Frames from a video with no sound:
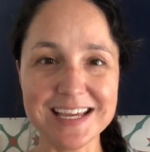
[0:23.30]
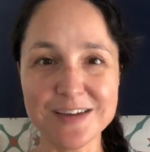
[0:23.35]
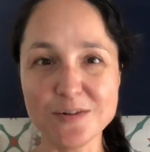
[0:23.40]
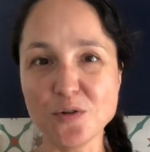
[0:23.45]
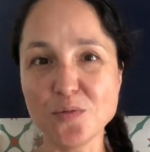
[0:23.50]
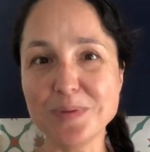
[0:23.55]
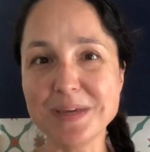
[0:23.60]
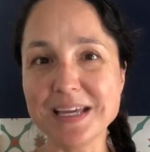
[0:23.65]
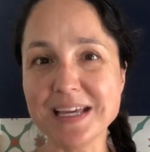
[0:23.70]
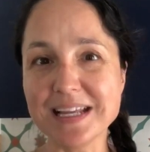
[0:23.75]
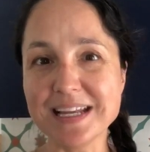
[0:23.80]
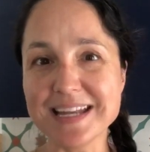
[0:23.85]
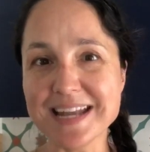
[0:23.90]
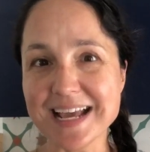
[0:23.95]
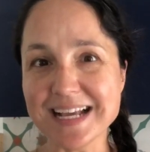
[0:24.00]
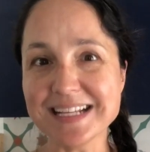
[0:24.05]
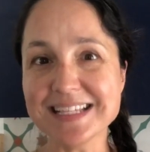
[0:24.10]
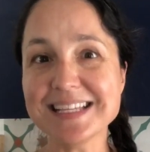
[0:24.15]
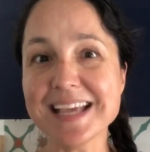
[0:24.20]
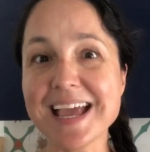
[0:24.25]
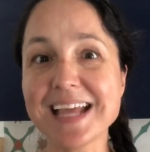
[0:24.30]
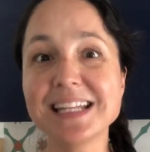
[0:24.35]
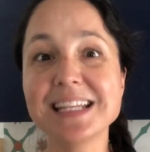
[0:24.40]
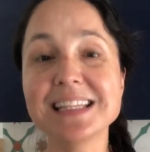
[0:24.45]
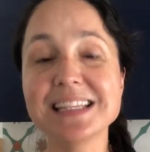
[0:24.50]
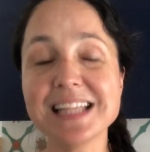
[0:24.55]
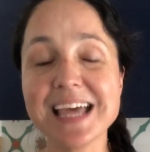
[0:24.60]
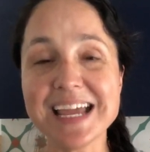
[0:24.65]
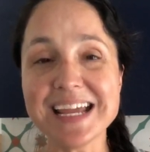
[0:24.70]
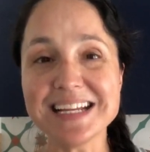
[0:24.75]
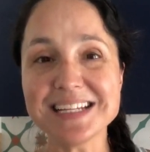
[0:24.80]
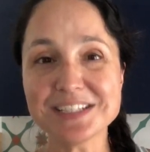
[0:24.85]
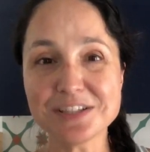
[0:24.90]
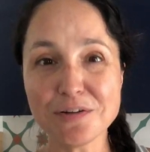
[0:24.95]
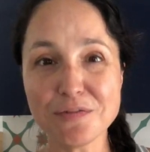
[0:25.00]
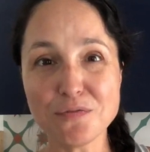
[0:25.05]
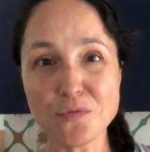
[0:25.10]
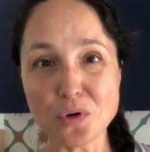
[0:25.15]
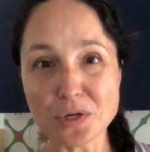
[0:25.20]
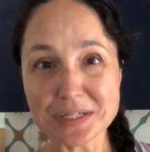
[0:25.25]
it will be nice and light
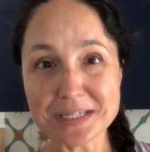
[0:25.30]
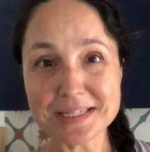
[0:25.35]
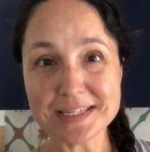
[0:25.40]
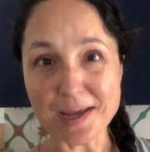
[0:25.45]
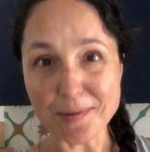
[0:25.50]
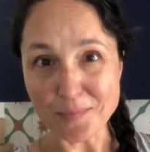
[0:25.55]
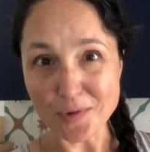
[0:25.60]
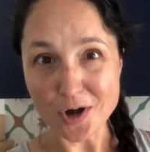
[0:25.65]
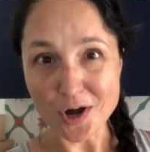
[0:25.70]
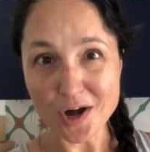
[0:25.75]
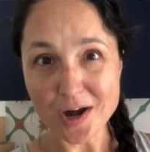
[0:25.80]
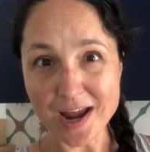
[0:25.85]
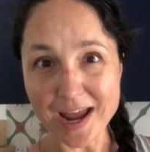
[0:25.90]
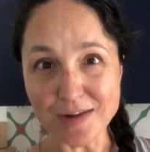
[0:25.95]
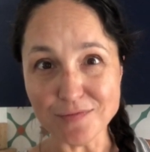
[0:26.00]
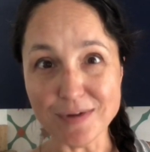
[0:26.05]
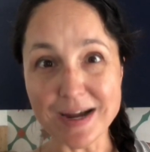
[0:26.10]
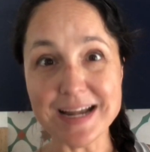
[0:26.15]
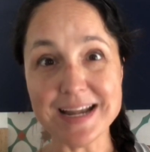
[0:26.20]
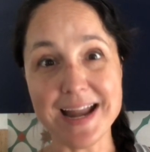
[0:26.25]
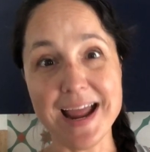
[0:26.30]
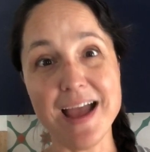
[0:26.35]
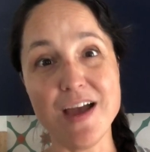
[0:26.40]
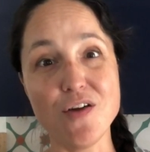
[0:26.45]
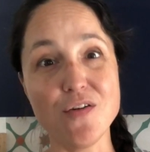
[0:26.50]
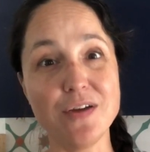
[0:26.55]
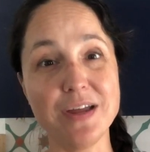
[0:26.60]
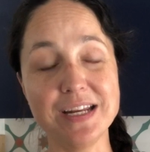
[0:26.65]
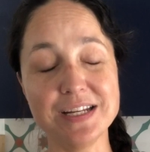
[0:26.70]
for summer. And right now it